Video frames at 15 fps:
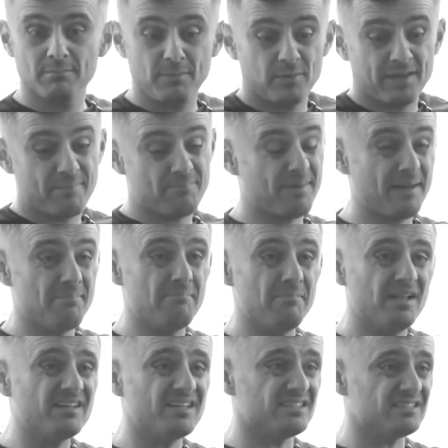People getting paid
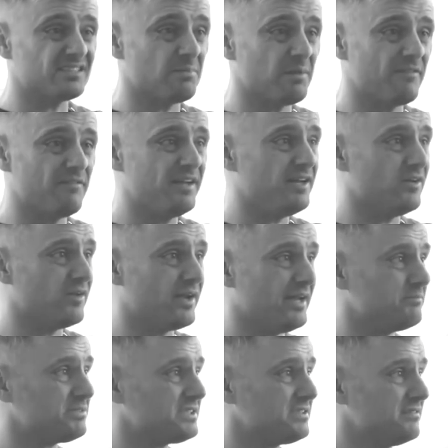millions to play video
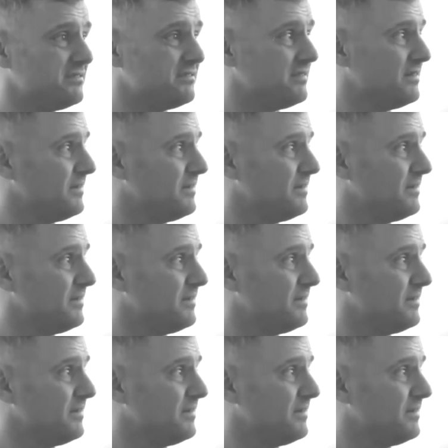games.